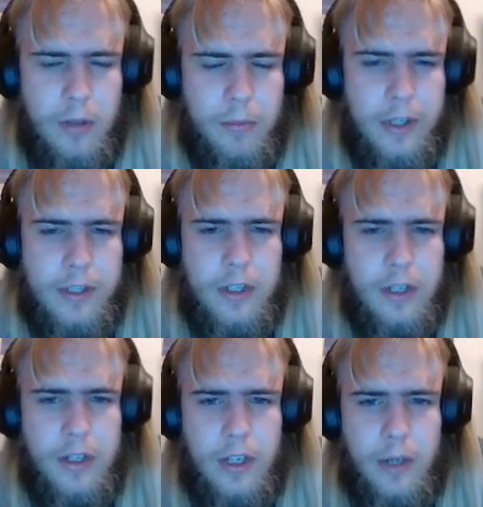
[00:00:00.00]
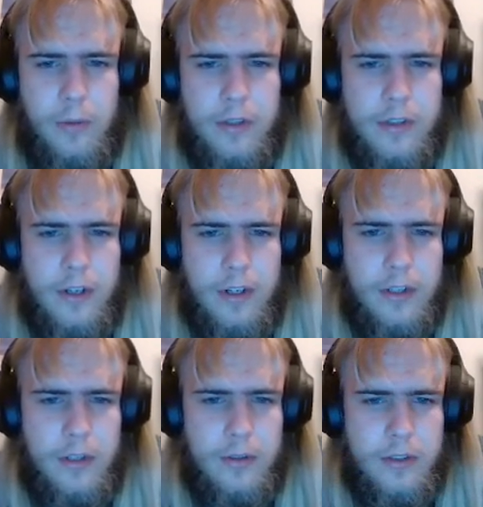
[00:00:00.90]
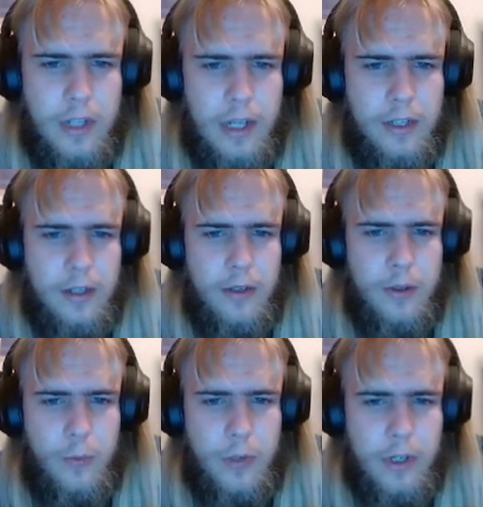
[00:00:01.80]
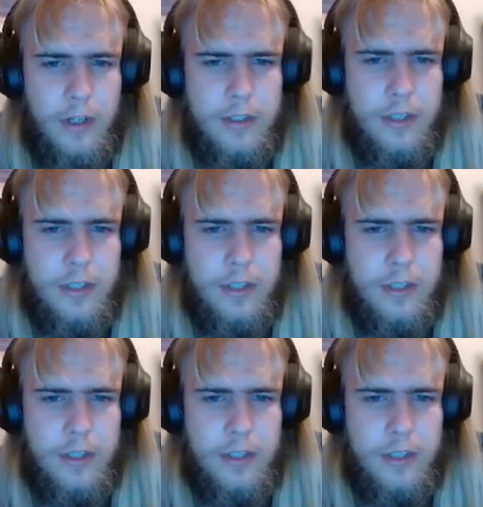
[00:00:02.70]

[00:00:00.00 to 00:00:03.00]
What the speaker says: basically like what you're gonna do is like we're gonna